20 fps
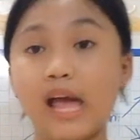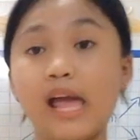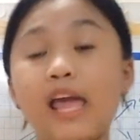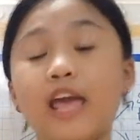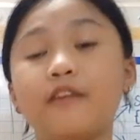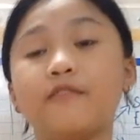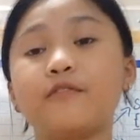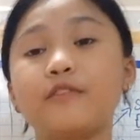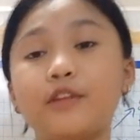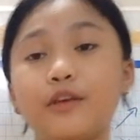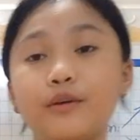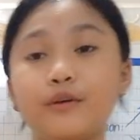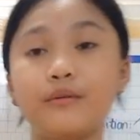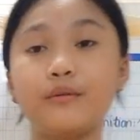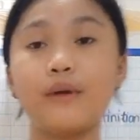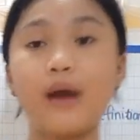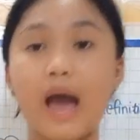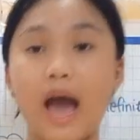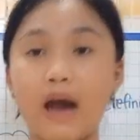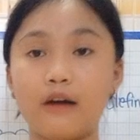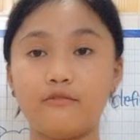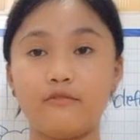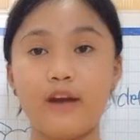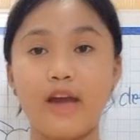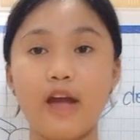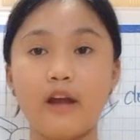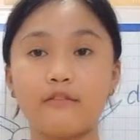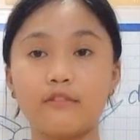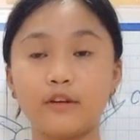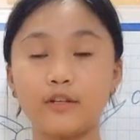If you
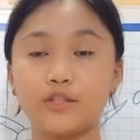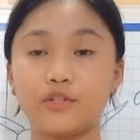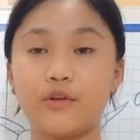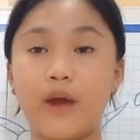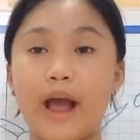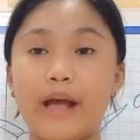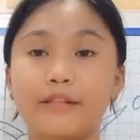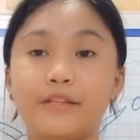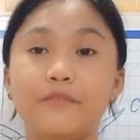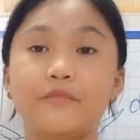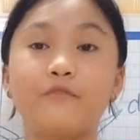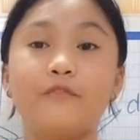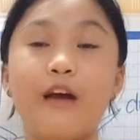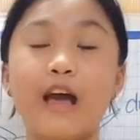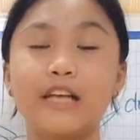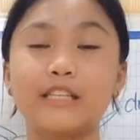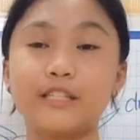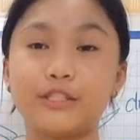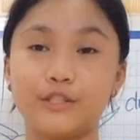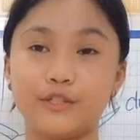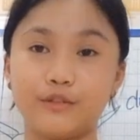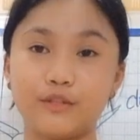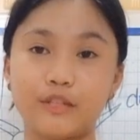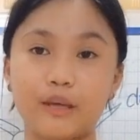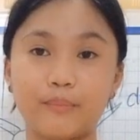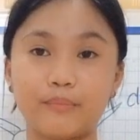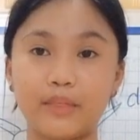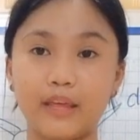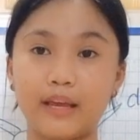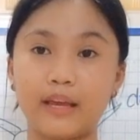have ever tried to invest into
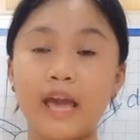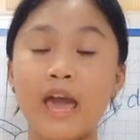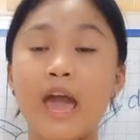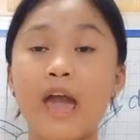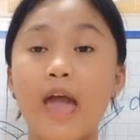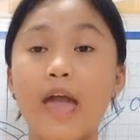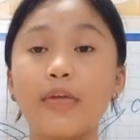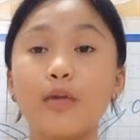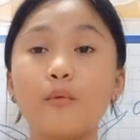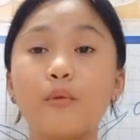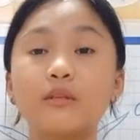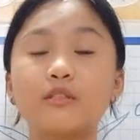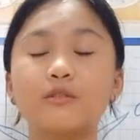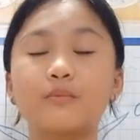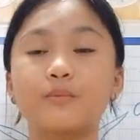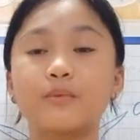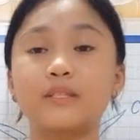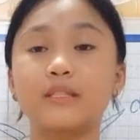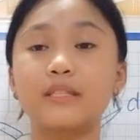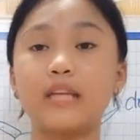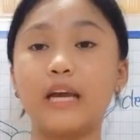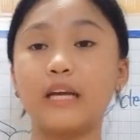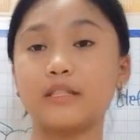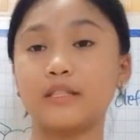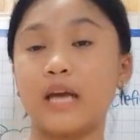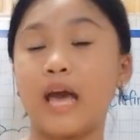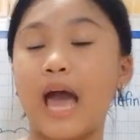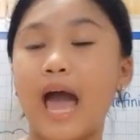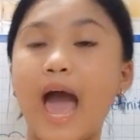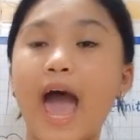something and you want to
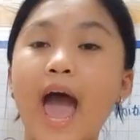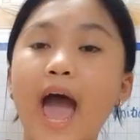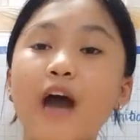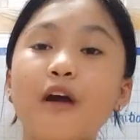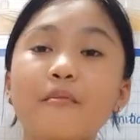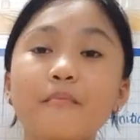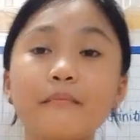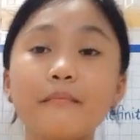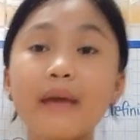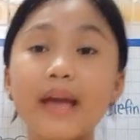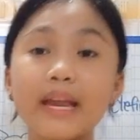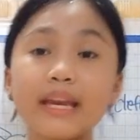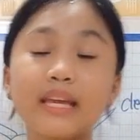predict how